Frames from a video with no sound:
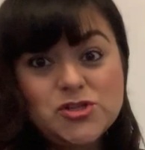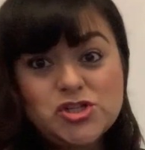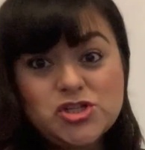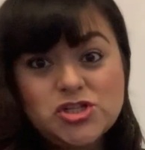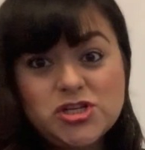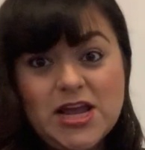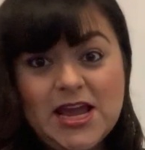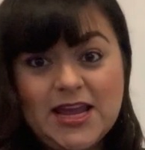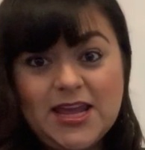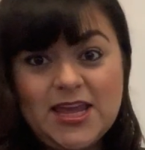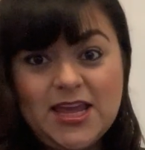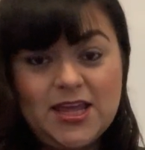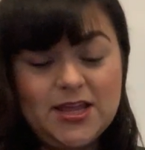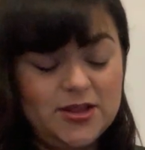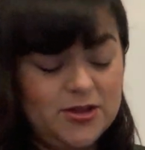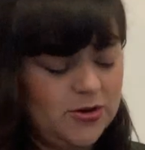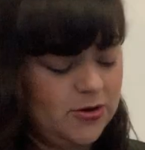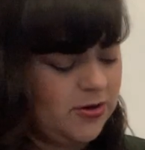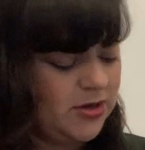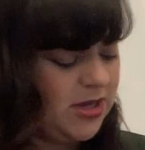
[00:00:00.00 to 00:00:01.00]

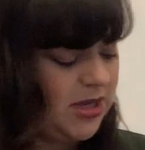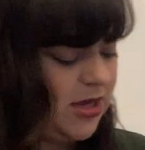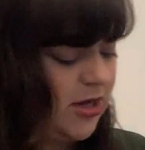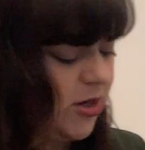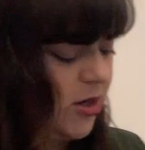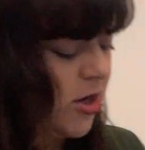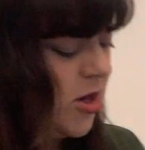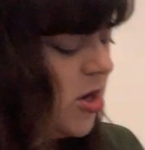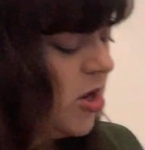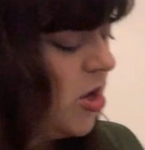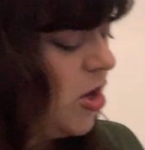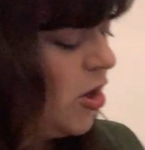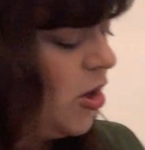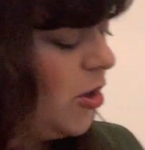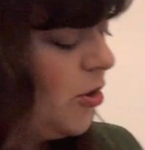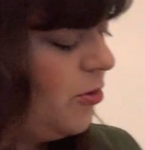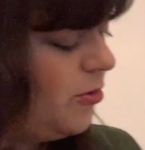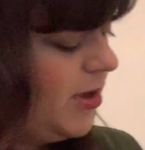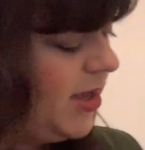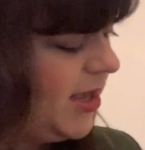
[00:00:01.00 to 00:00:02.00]
checking their gear.
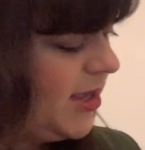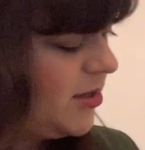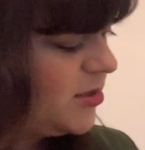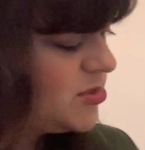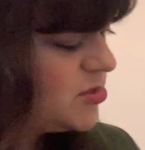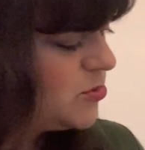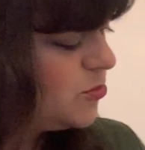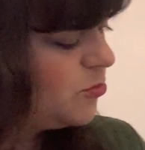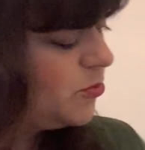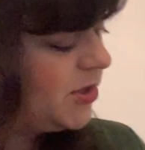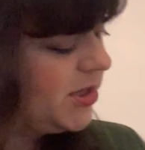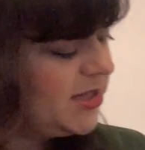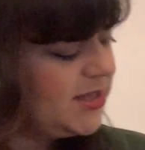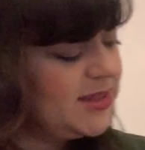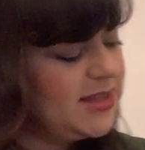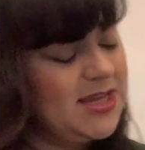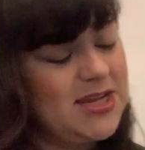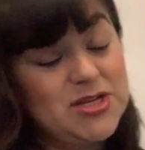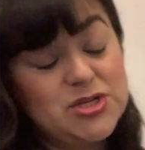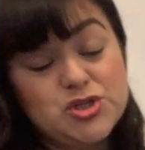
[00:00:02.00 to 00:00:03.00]
Okay, so what
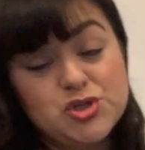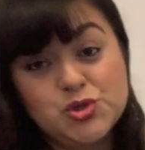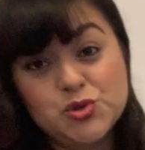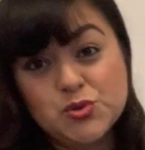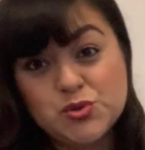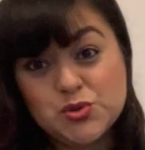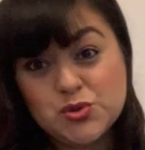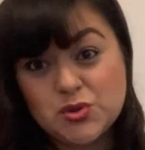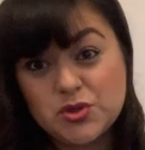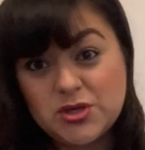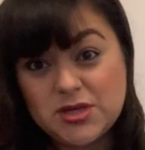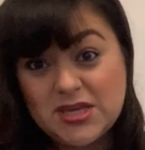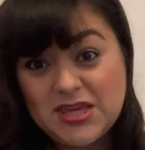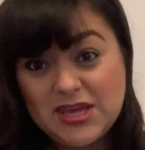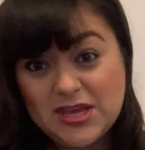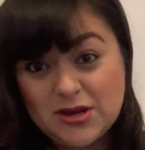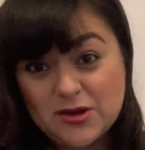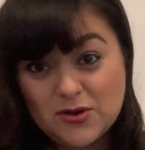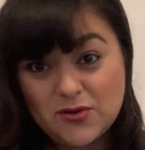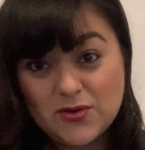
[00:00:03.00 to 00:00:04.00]
did they do to the
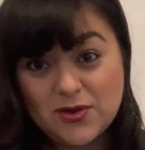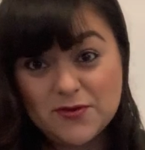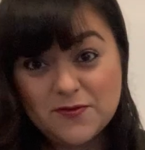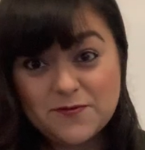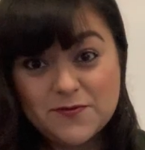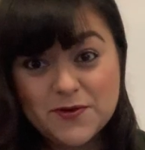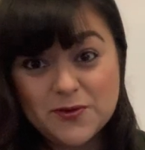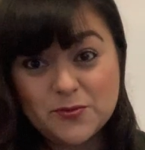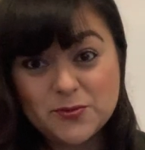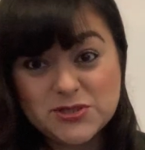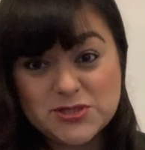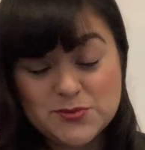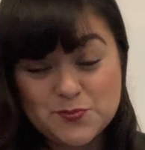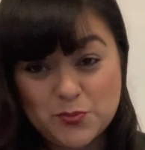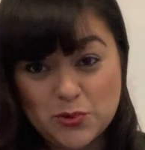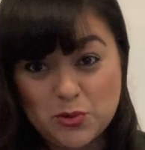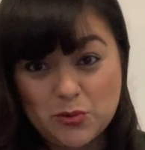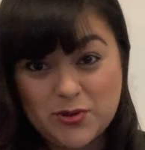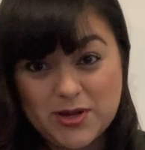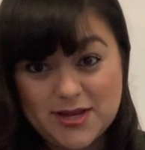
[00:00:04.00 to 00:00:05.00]
gear if it was
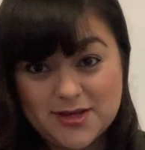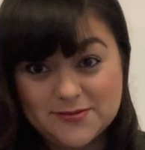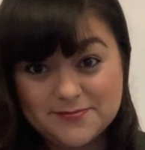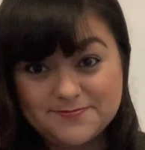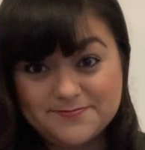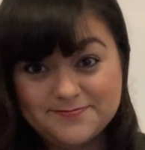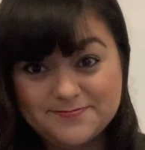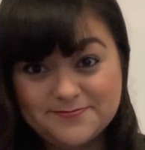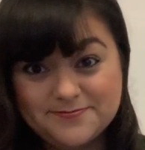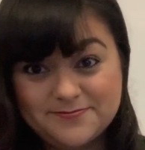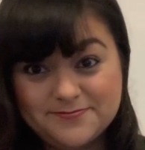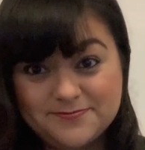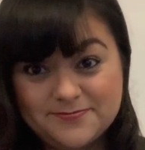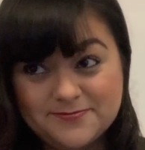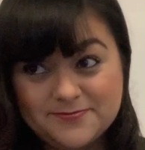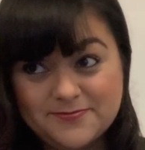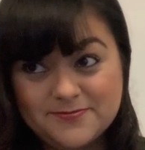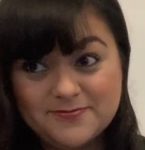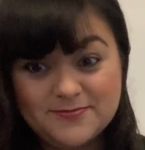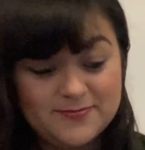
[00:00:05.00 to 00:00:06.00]
broken?
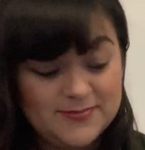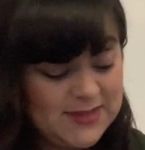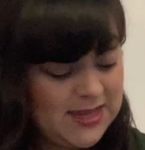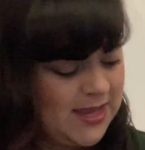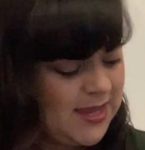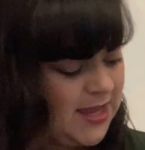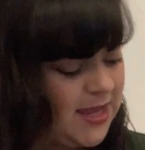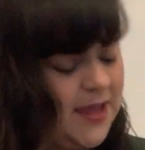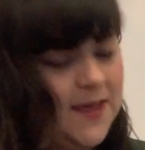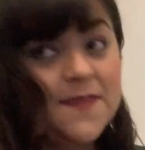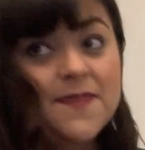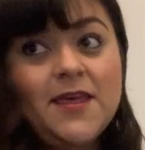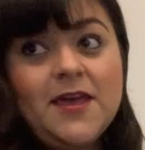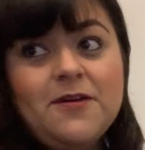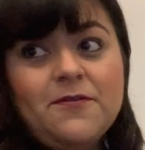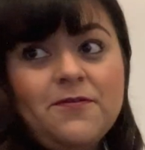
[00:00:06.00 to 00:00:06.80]
They